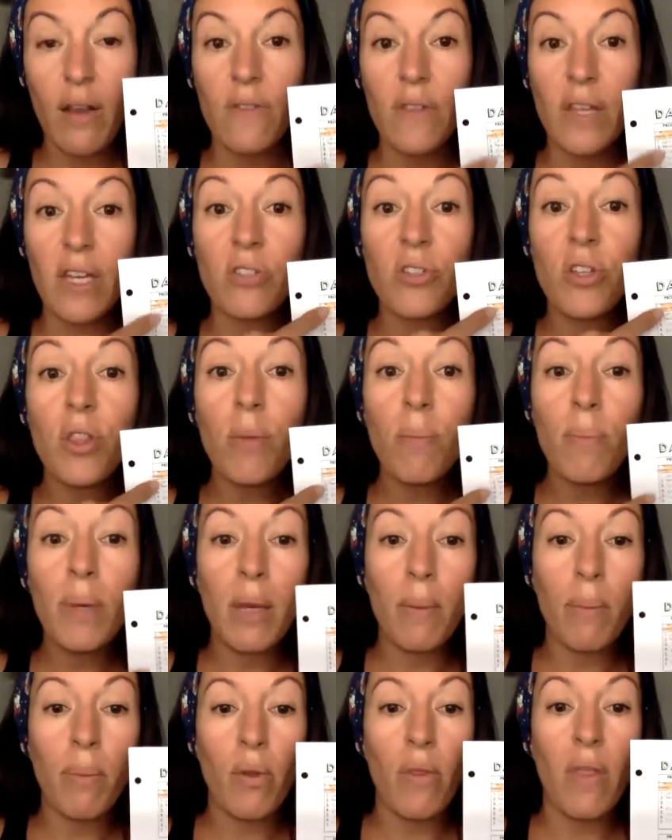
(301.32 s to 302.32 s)
these are the
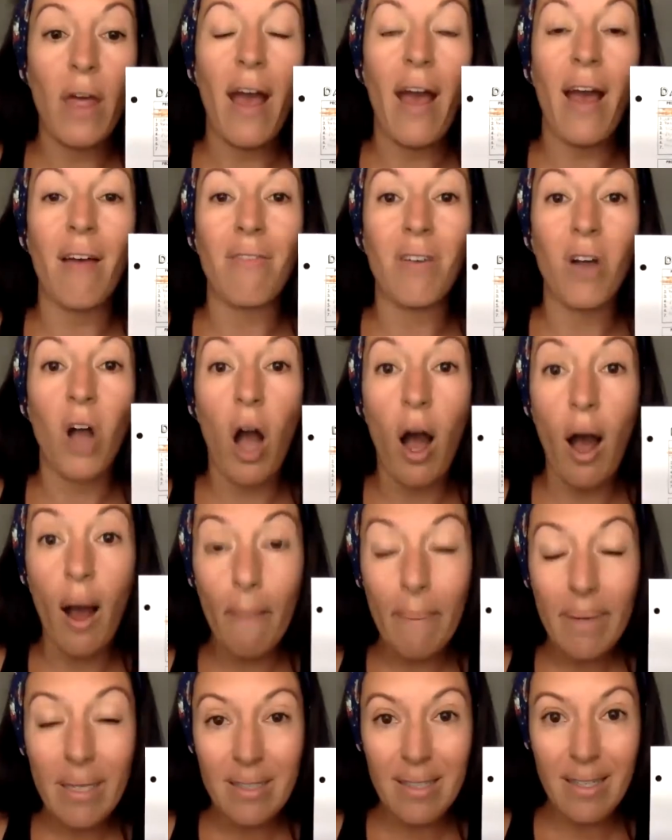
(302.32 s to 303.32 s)
people that have
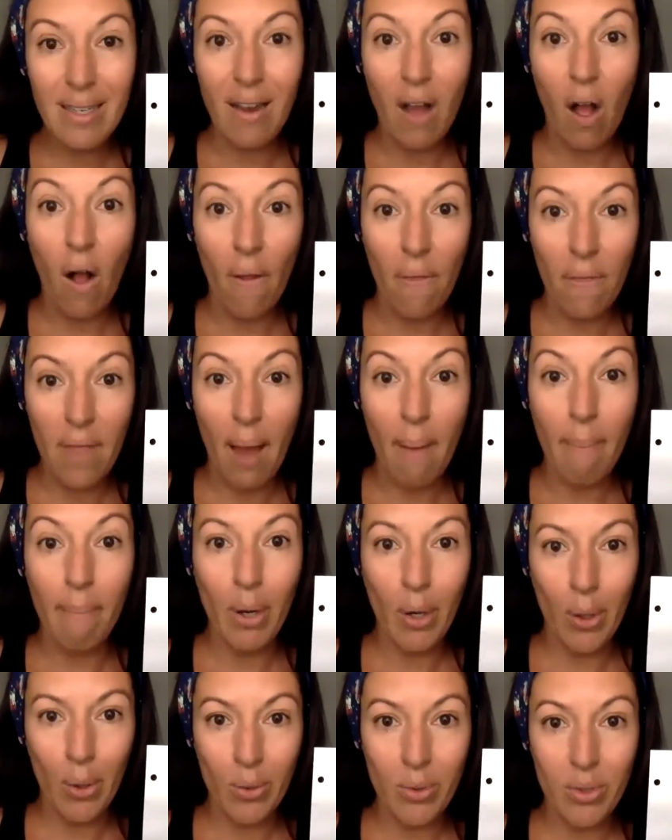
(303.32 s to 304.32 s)
commented on that
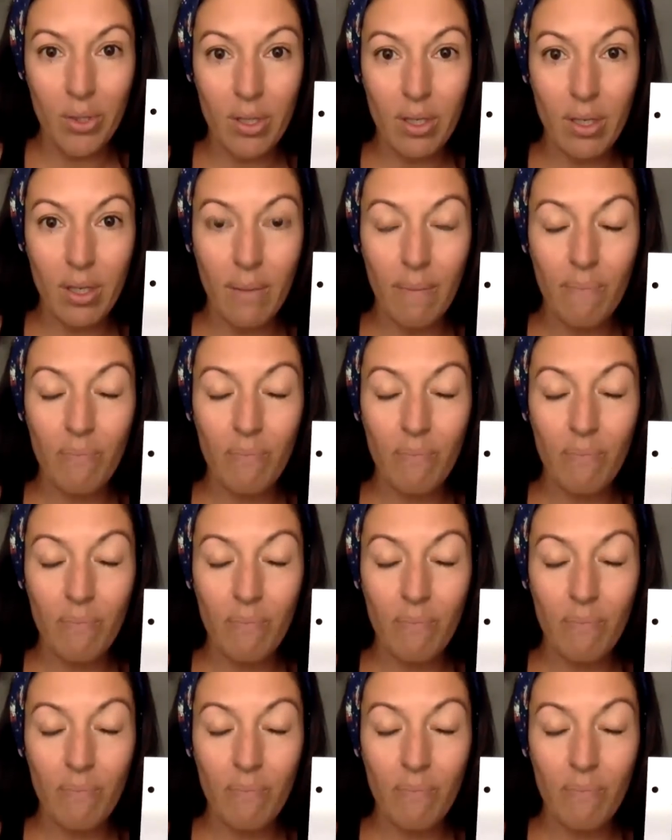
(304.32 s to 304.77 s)
post.